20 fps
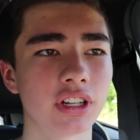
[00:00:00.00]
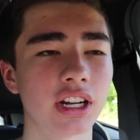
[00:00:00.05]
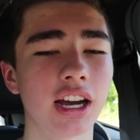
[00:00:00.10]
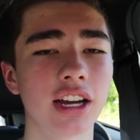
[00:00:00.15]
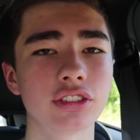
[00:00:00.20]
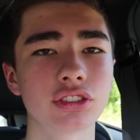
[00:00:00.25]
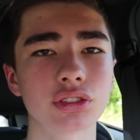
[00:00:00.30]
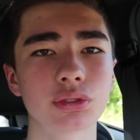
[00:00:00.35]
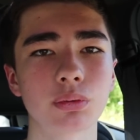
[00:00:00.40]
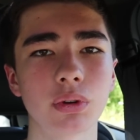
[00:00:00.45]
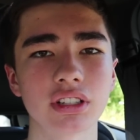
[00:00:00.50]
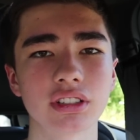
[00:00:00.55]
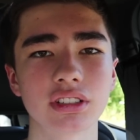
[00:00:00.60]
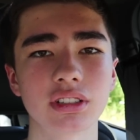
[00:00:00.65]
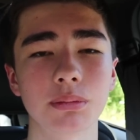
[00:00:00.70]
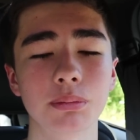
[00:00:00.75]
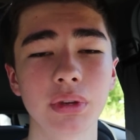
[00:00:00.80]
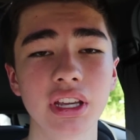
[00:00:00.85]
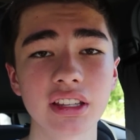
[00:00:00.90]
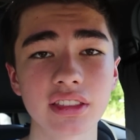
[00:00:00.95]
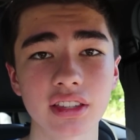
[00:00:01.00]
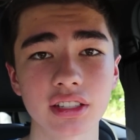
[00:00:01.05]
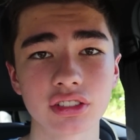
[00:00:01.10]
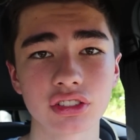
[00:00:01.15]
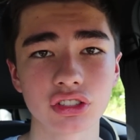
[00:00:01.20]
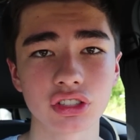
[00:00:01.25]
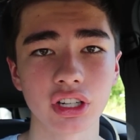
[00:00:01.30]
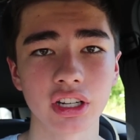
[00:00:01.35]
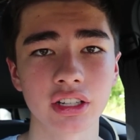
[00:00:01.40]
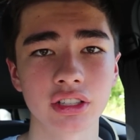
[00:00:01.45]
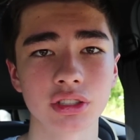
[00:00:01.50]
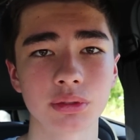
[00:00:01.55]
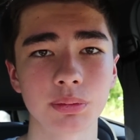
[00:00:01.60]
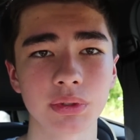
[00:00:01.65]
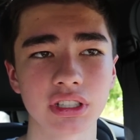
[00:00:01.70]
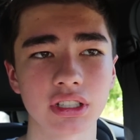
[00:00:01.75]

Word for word: And I just wanted to make this change